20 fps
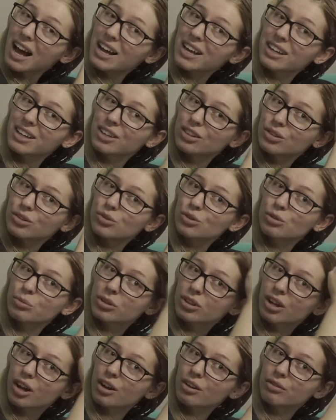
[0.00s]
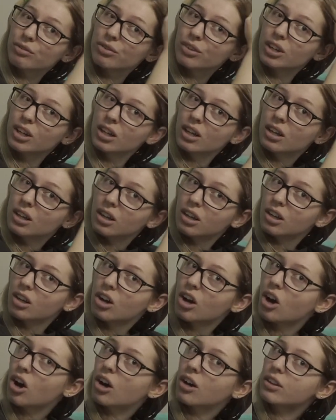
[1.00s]
I consume a lot of
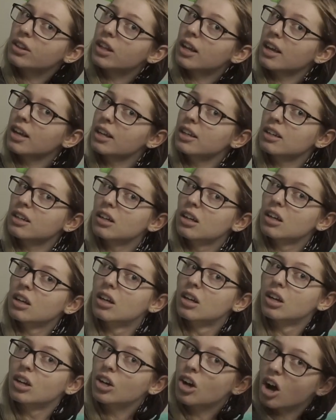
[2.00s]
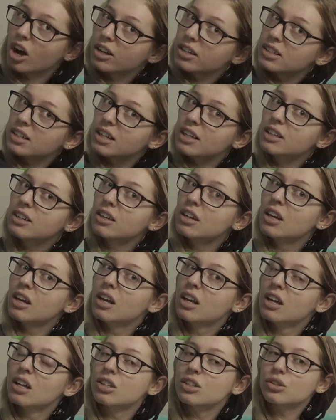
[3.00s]
online content.
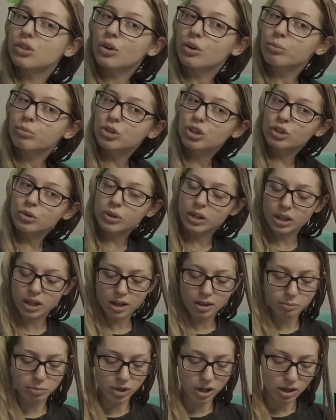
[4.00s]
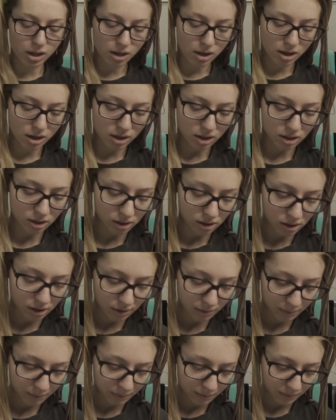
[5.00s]
So I'm doing it because
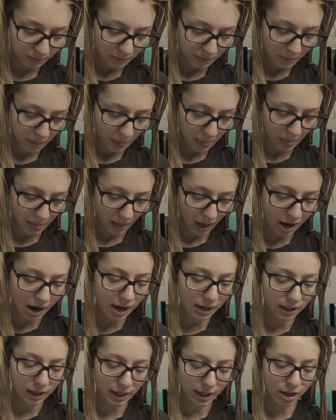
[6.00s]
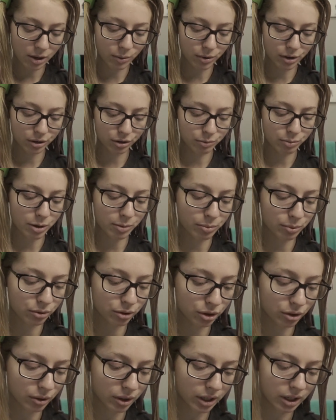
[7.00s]
I like it when other people
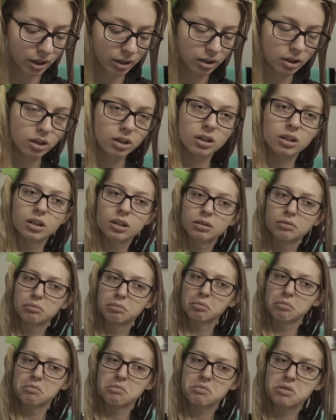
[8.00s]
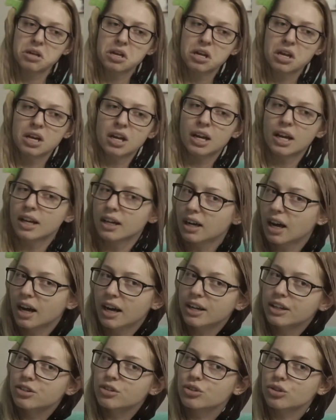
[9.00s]
do it. And
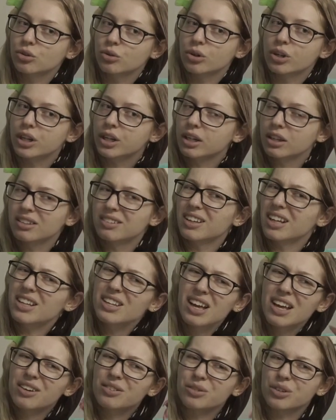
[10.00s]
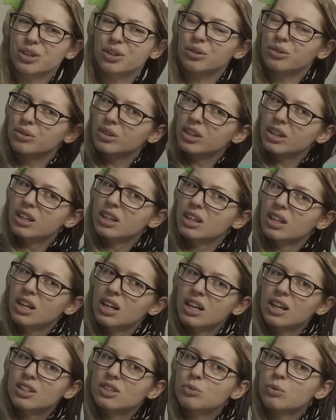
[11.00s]
I enjoy, and I don't know,
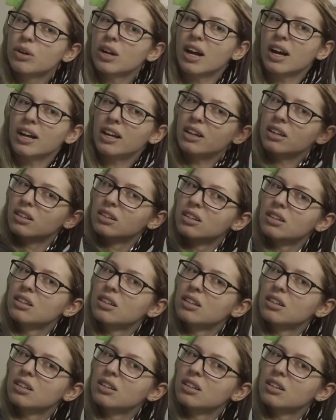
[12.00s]
it's what I